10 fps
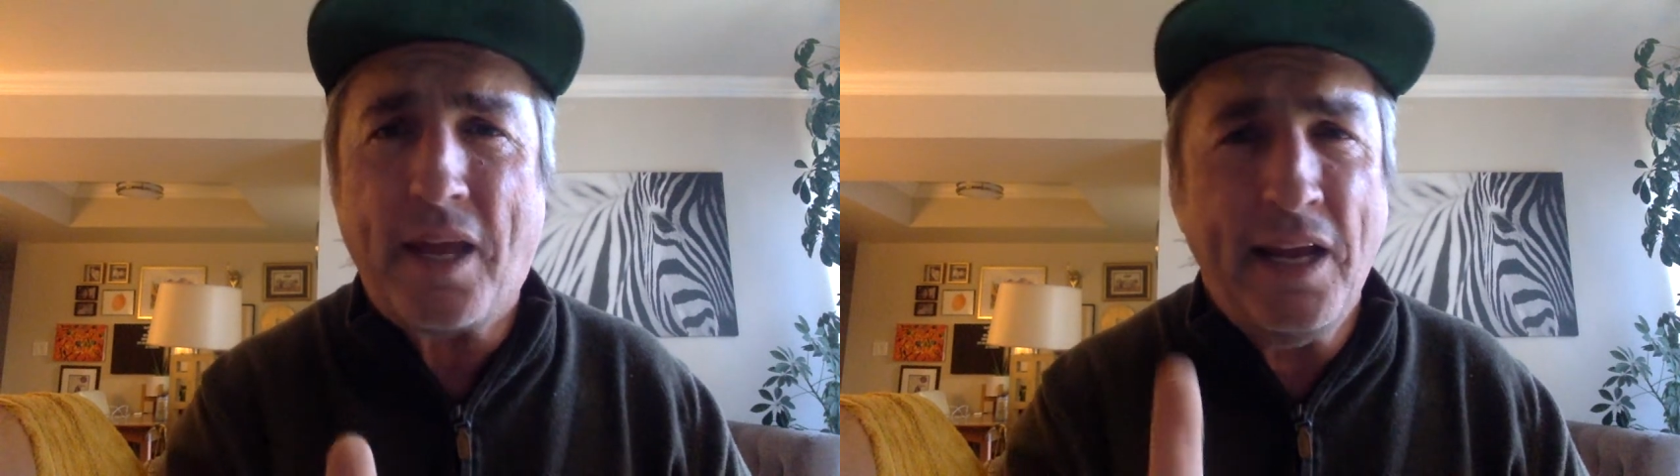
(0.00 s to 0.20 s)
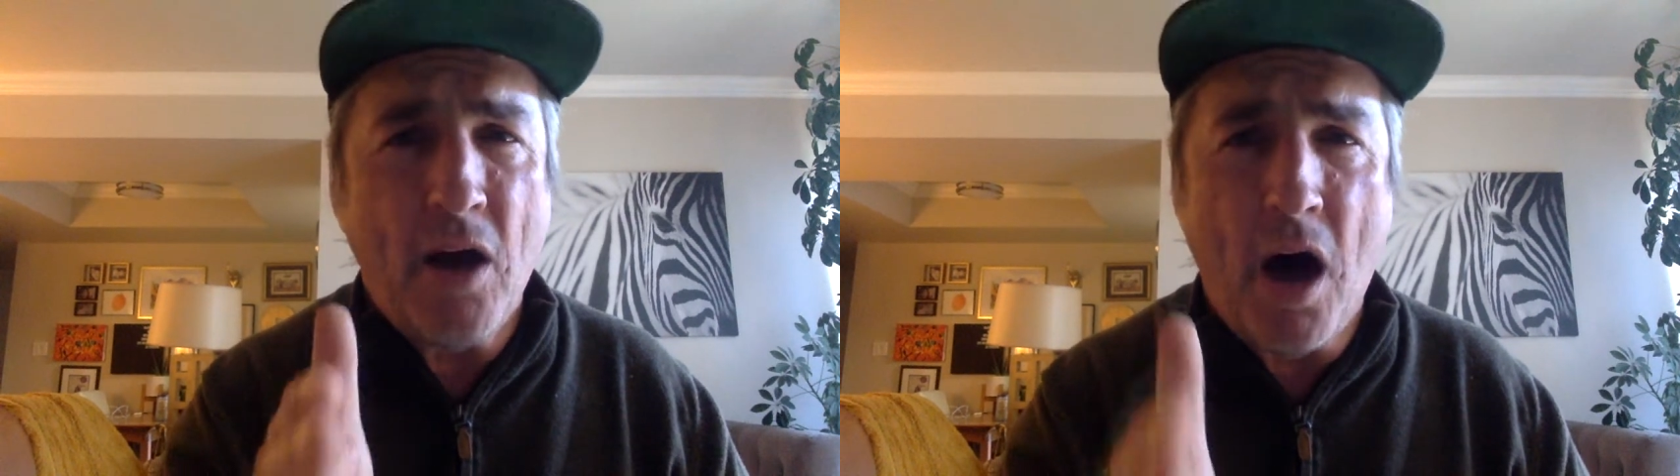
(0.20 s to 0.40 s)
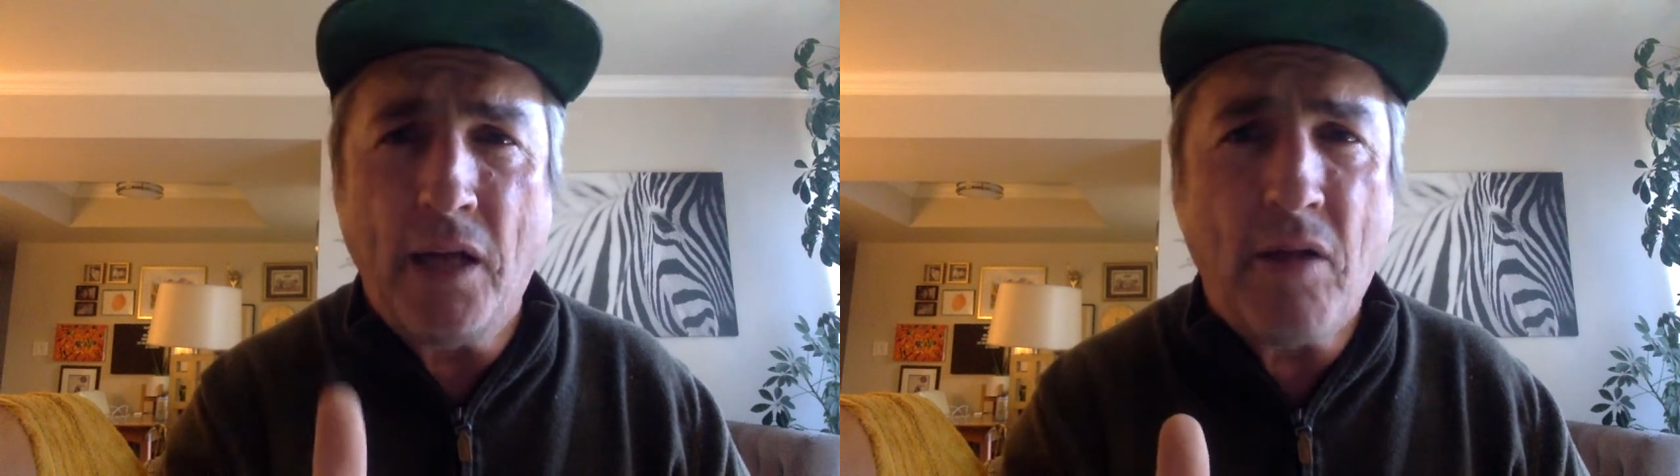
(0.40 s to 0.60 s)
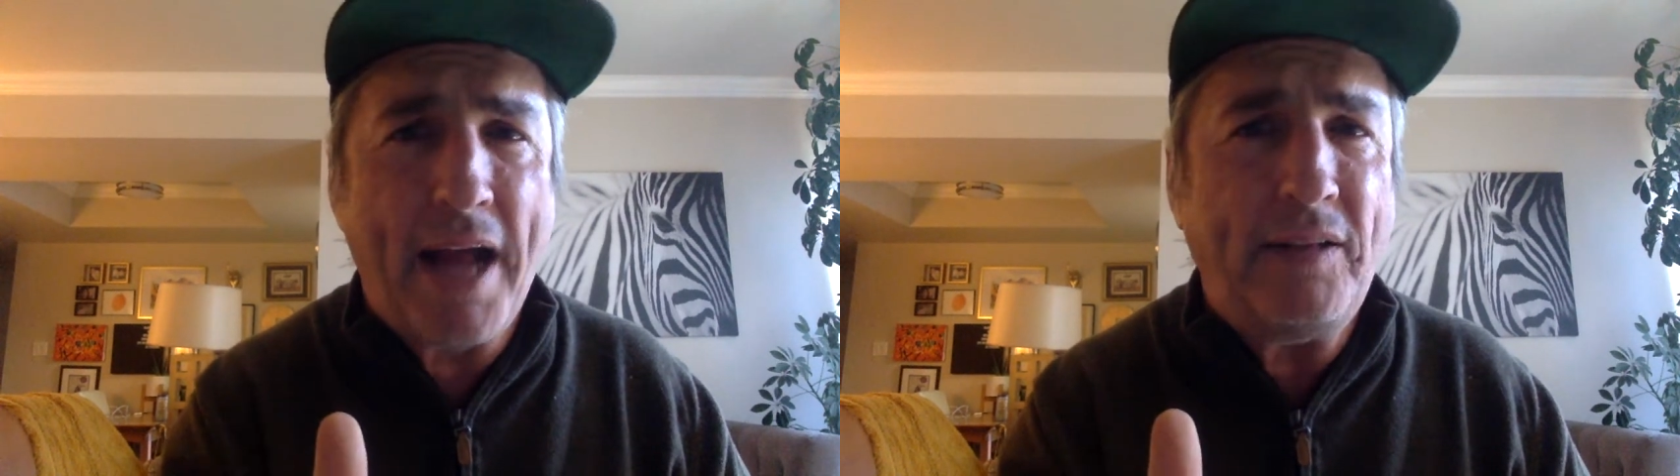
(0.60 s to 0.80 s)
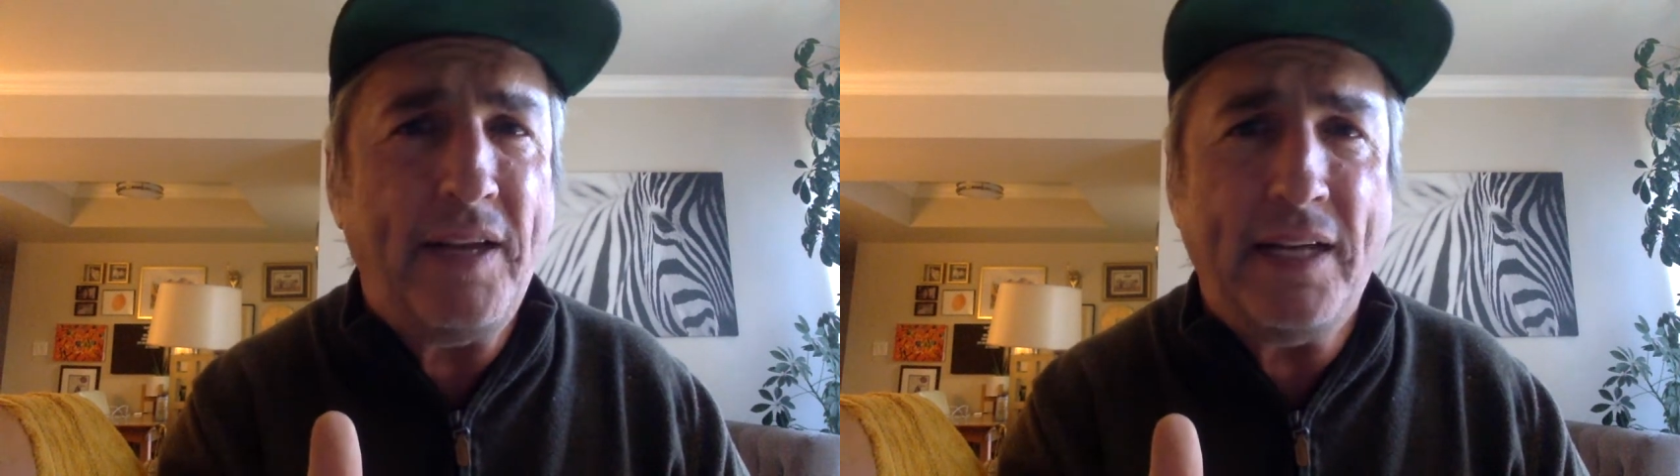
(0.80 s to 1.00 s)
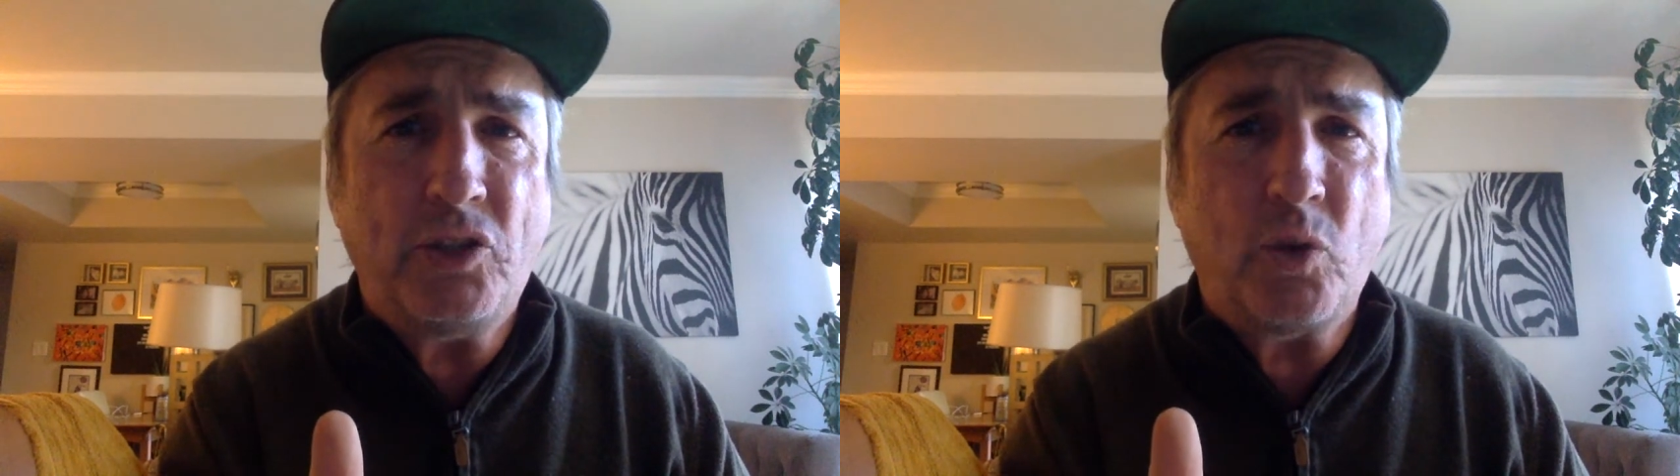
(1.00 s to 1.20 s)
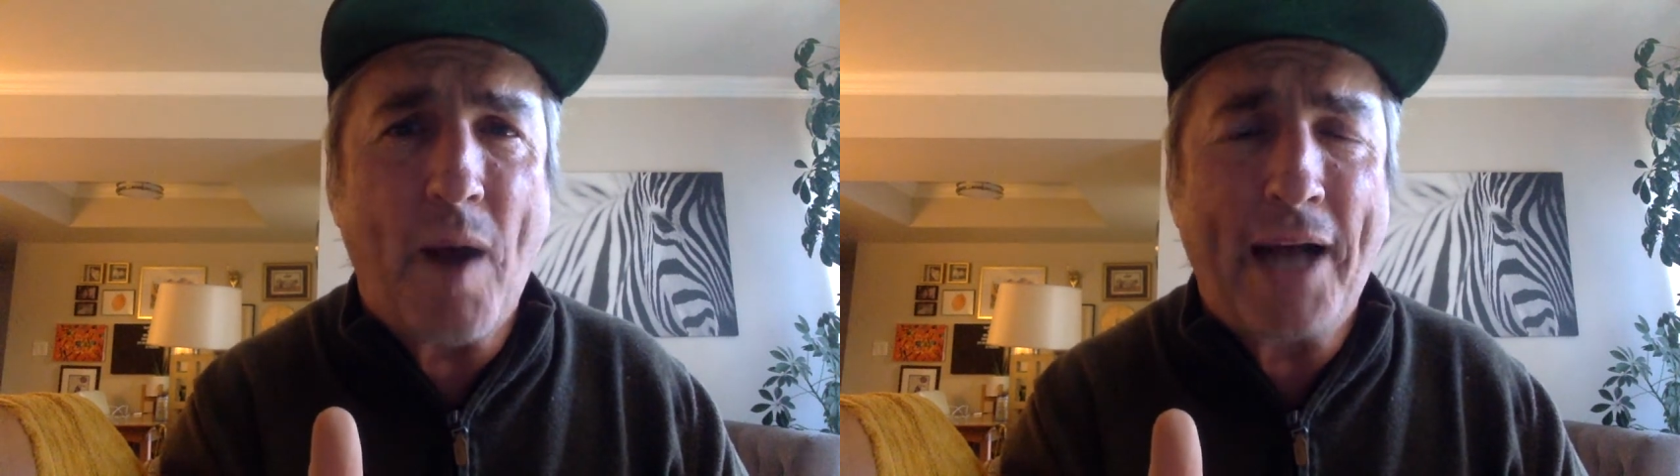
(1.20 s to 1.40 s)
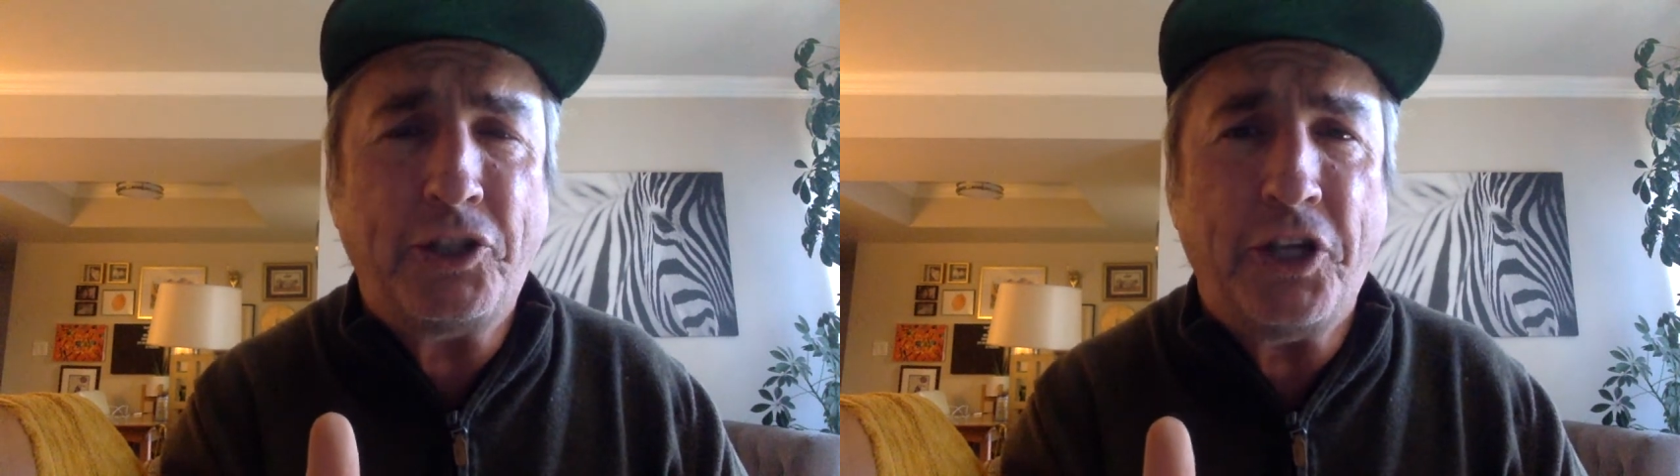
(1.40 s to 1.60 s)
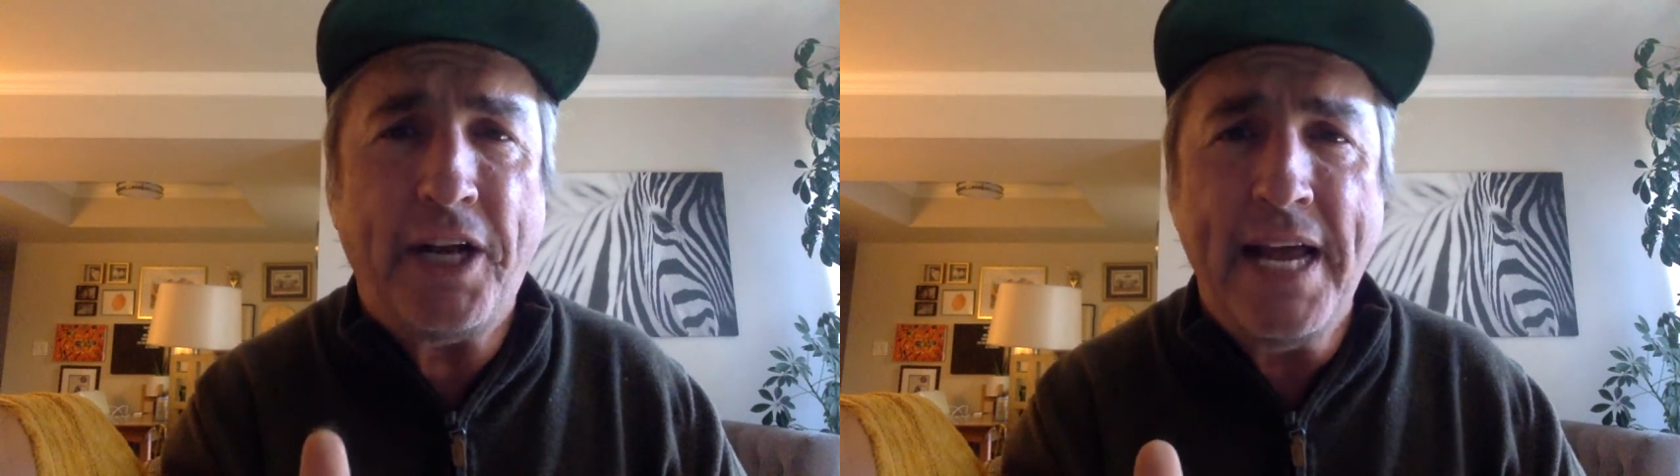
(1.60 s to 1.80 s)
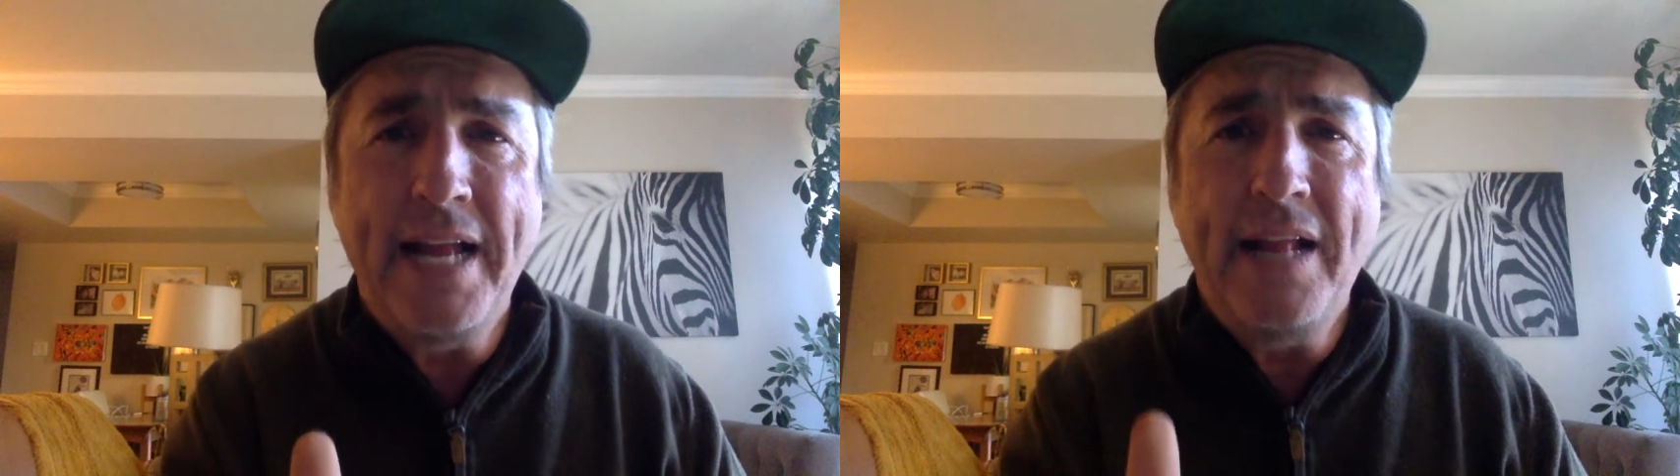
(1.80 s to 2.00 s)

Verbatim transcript: And unlike the insurrection,